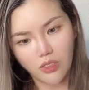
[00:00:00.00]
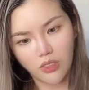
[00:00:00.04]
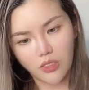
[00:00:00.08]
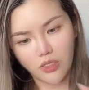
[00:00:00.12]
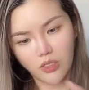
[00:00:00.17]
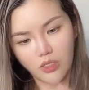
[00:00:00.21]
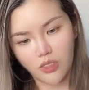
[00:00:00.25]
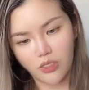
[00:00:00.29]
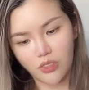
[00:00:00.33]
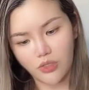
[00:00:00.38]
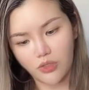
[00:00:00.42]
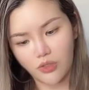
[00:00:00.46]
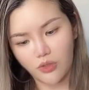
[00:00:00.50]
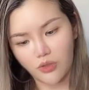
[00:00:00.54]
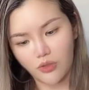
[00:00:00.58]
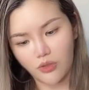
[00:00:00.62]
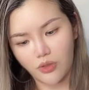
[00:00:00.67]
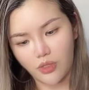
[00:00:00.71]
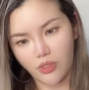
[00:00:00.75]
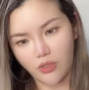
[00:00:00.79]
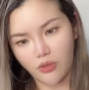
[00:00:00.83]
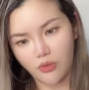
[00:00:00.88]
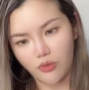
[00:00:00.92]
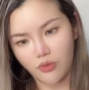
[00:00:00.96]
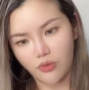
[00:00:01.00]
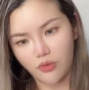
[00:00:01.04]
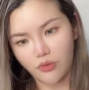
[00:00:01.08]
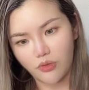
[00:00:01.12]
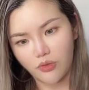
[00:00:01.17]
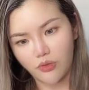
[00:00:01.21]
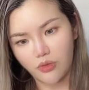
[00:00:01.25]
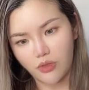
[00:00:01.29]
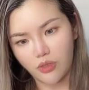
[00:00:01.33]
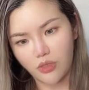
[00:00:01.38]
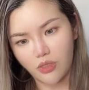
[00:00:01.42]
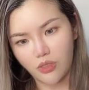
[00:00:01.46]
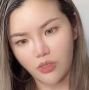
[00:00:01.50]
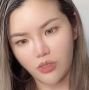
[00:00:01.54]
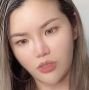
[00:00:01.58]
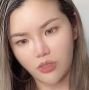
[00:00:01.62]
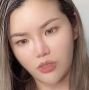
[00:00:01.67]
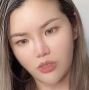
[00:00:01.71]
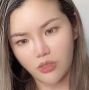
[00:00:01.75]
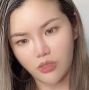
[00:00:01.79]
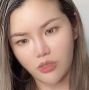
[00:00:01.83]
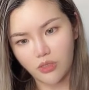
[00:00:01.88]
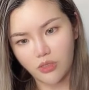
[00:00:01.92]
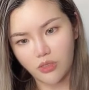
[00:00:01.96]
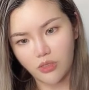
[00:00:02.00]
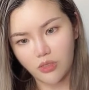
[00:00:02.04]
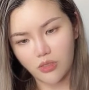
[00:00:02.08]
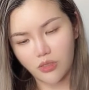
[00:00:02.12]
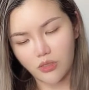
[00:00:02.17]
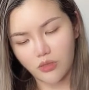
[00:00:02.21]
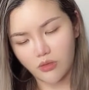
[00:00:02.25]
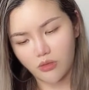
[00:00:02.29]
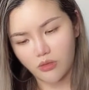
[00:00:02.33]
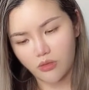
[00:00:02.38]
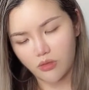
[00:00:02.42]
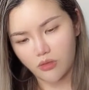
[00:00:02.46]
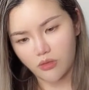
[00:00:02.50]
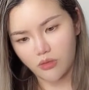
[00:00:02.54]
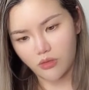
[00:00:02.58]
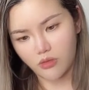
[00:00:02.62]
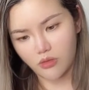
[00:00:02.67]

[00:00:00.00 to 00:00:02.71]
I don't know how to use this. Oh.